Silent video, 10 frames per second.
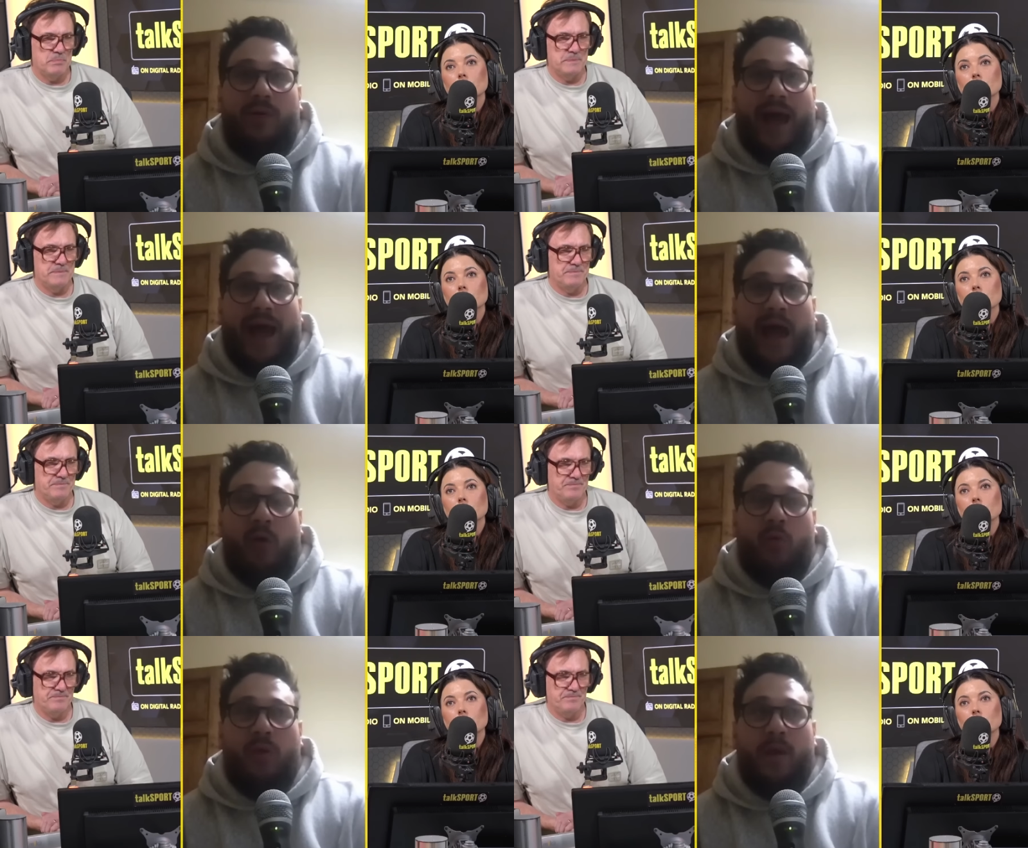
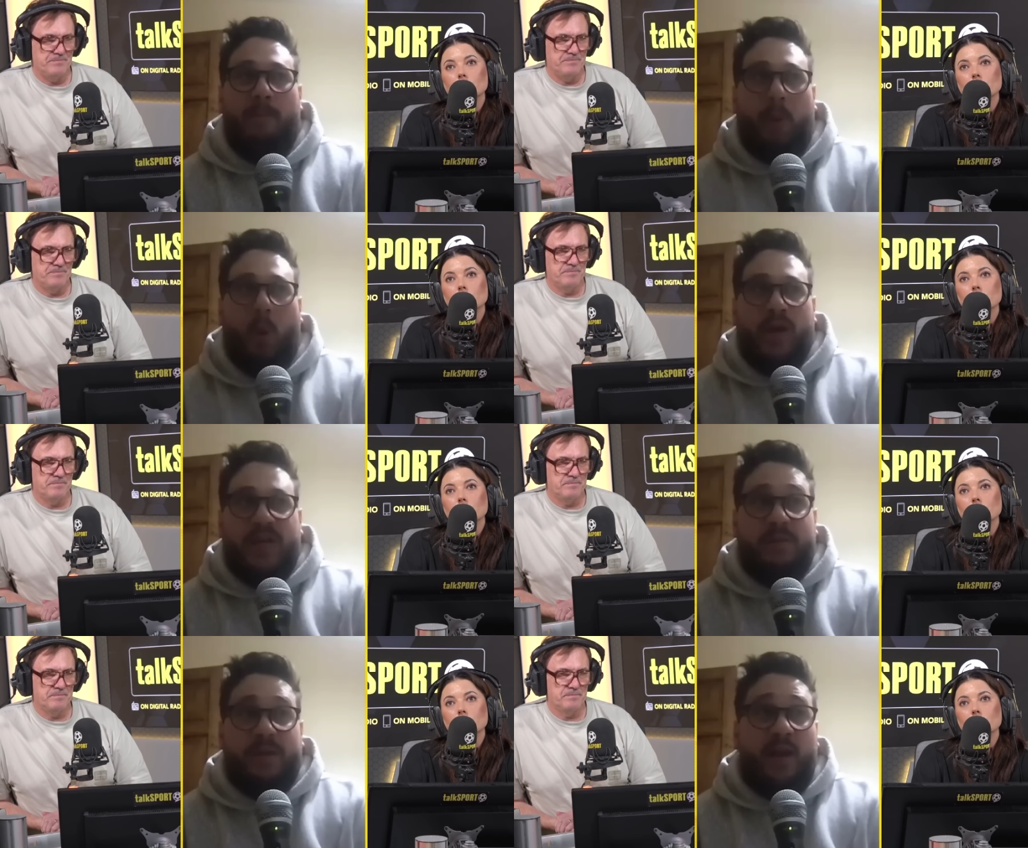Speaker 1: how important
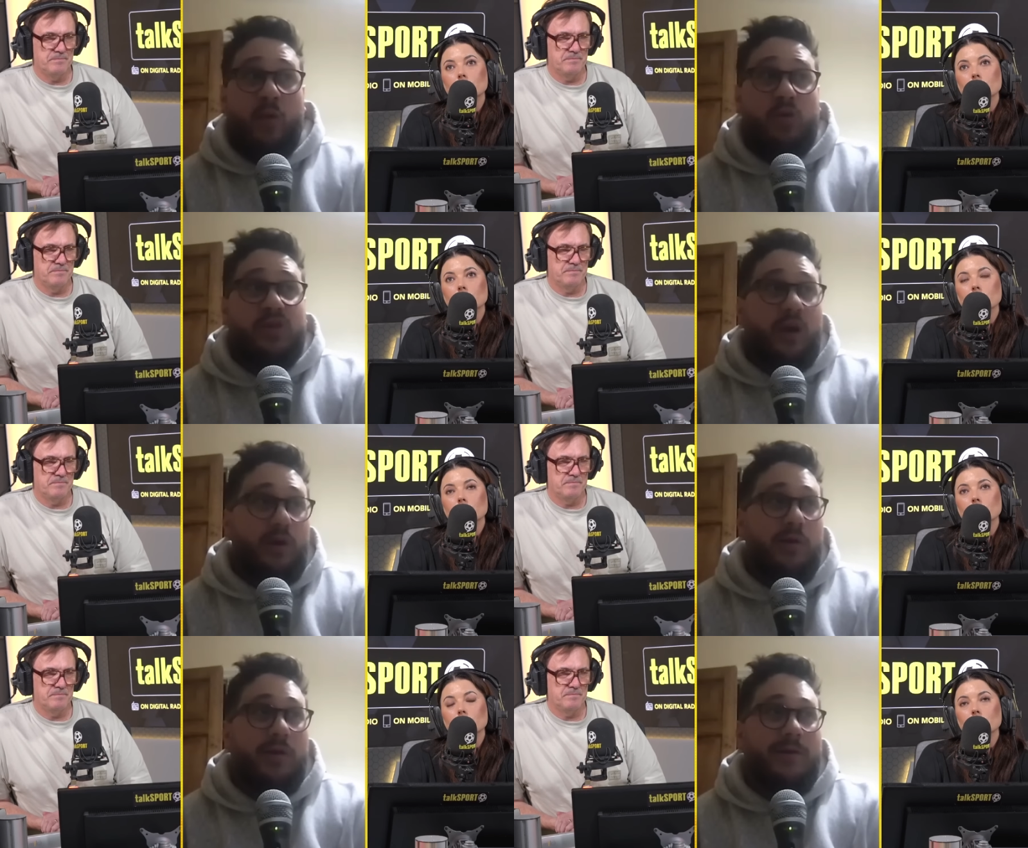he's been, and also...